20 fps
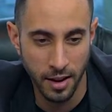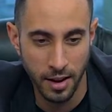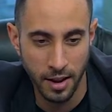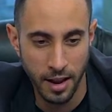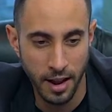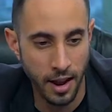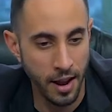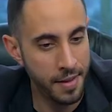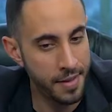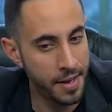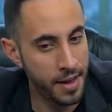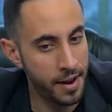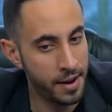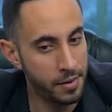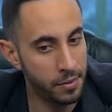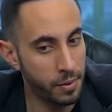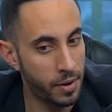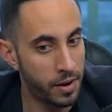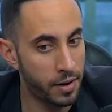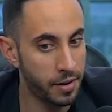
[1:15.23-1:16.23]
And then
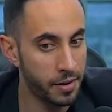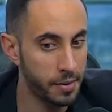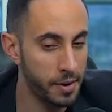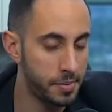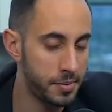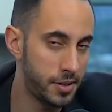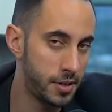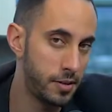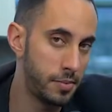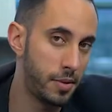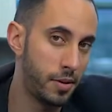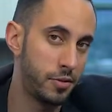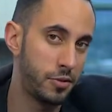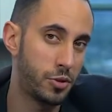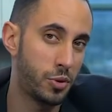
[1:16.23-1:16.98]
it went all the way up to about